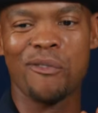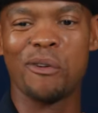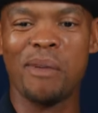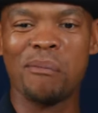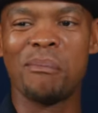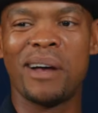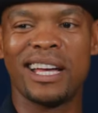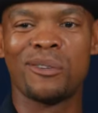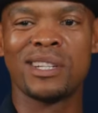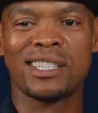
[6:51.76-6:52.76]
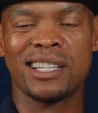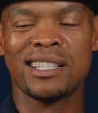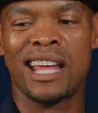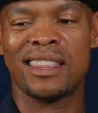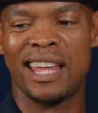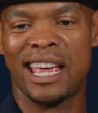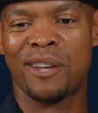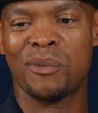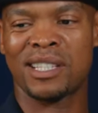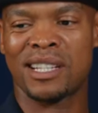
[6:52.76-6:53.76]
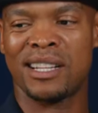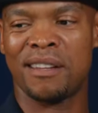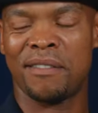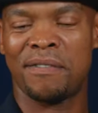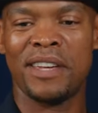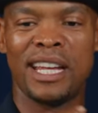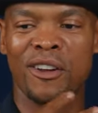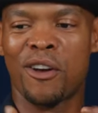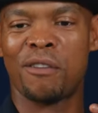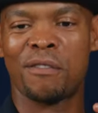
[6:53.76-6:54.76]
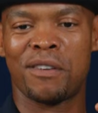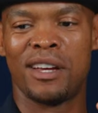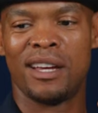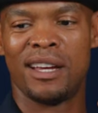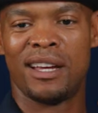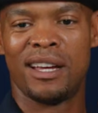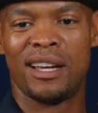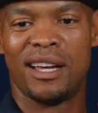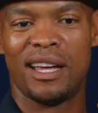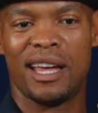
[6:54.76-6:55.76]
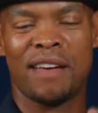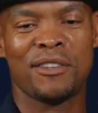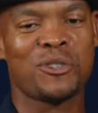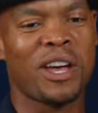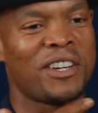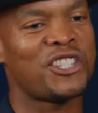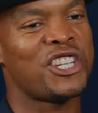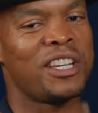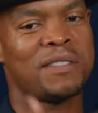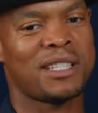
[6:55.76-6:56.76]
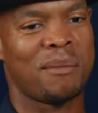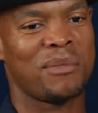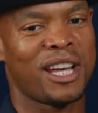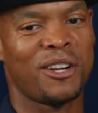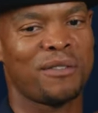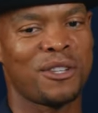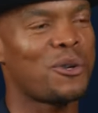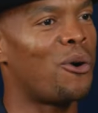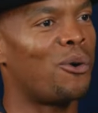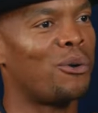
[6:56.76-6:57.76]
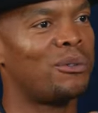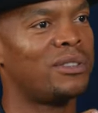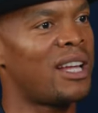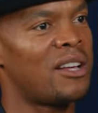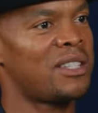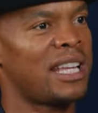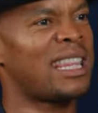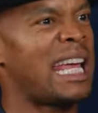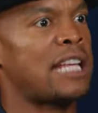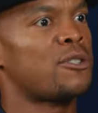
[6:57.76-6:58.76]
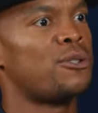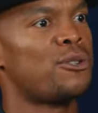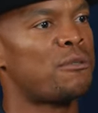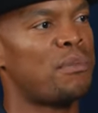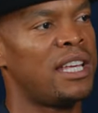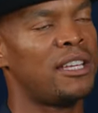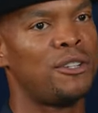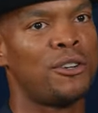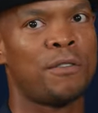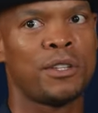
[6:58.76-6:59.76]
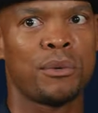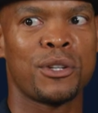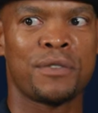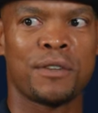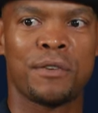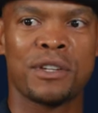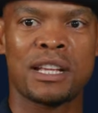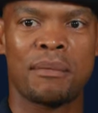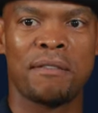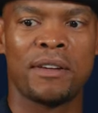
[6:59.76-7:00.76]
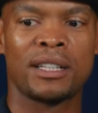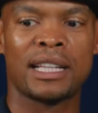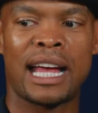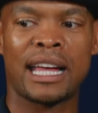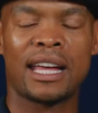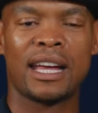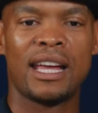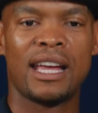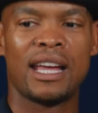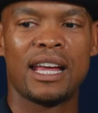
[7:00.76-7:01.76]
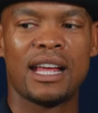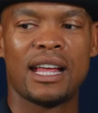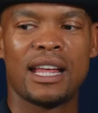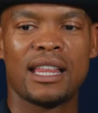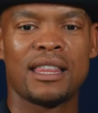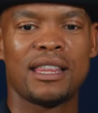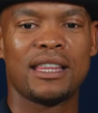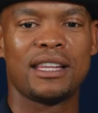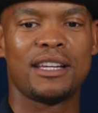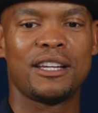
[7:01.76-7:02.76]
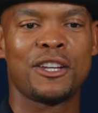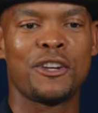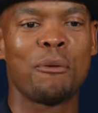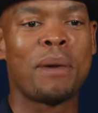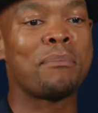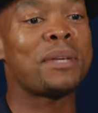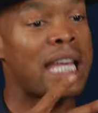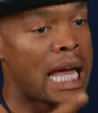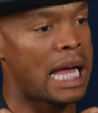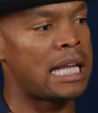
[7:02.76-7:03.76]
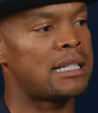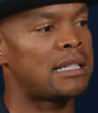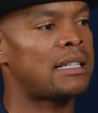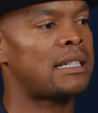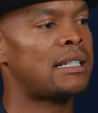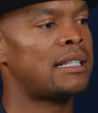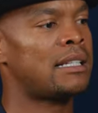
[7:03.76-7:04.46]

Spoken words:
remember it was just that thing. It was just a feeling of having to have achieved something out of this whole dancing thing, so to speak, you know, because for the first time I felt like, you know, my peers